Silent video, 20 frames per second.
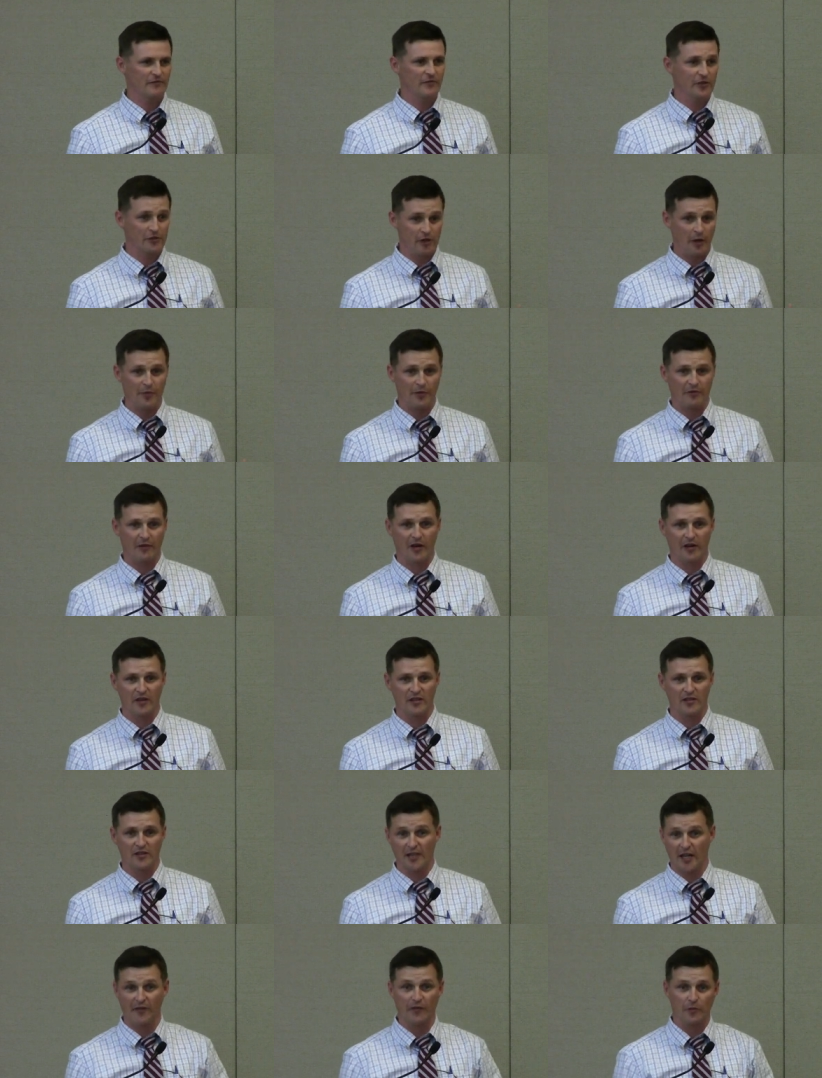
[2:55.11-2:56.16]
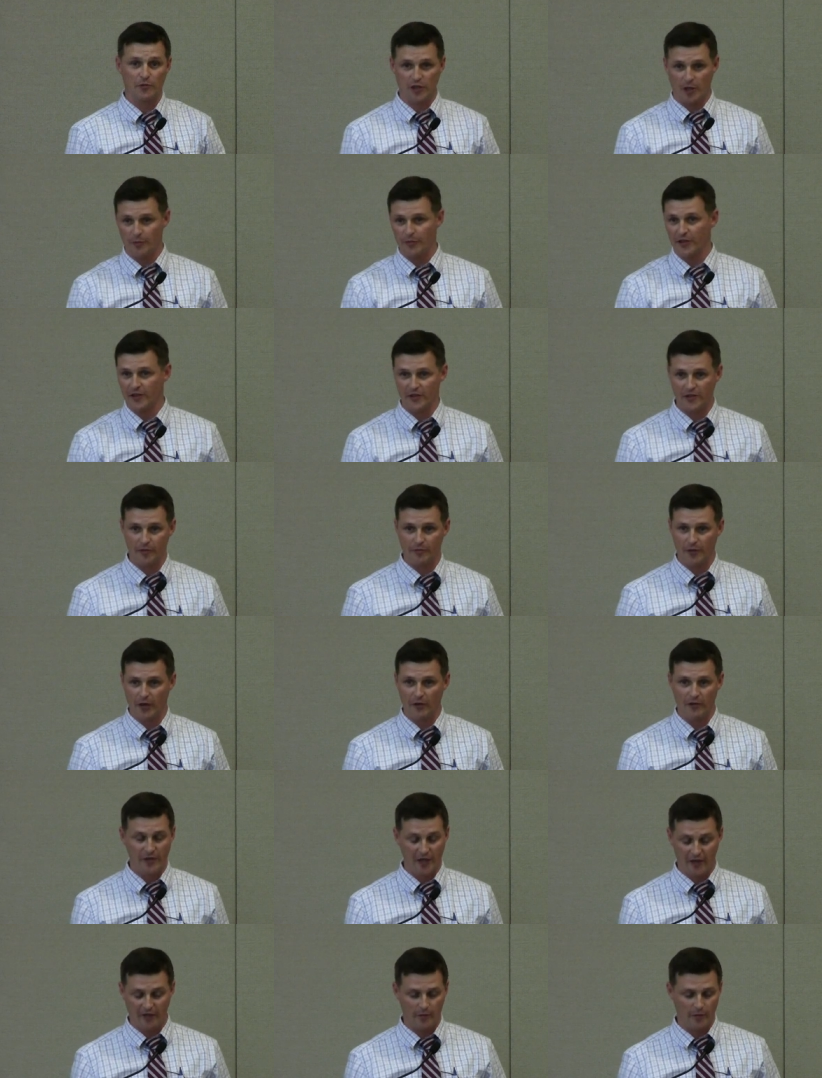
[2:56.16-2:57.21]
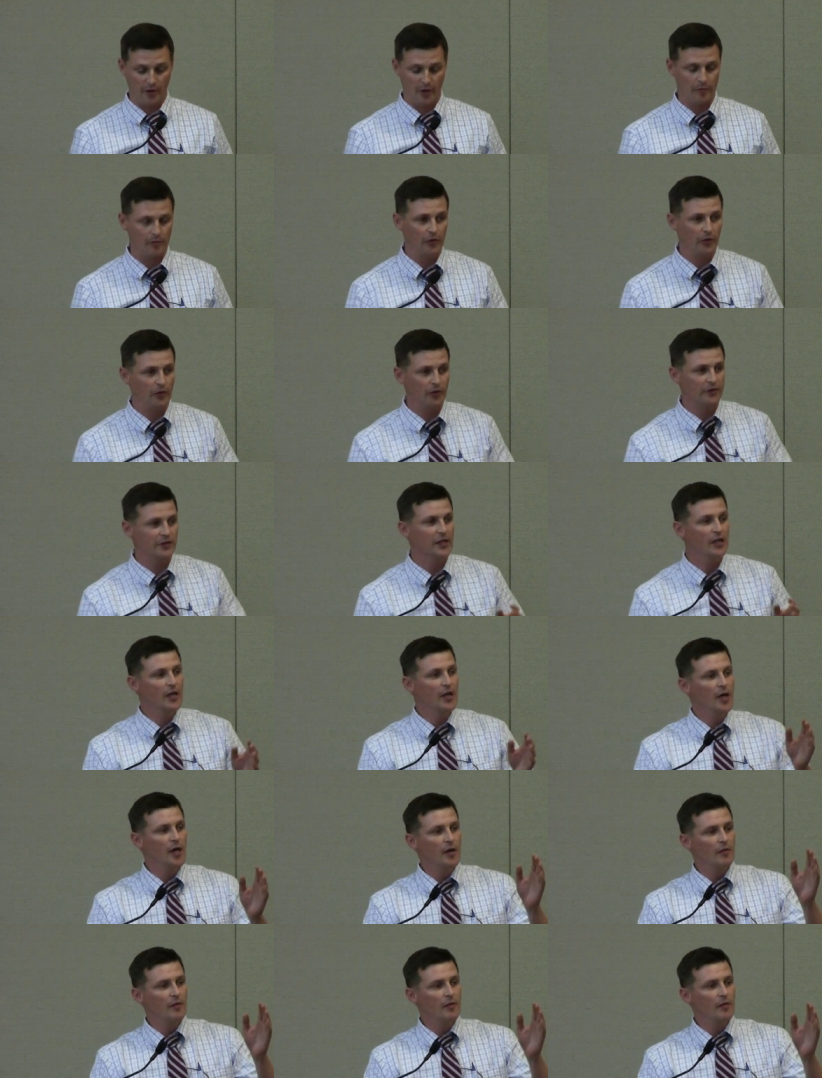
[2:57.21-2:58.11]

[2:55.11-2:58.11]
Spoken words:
They're jumping around us. None of them jumping into the boat. None of them on our poles.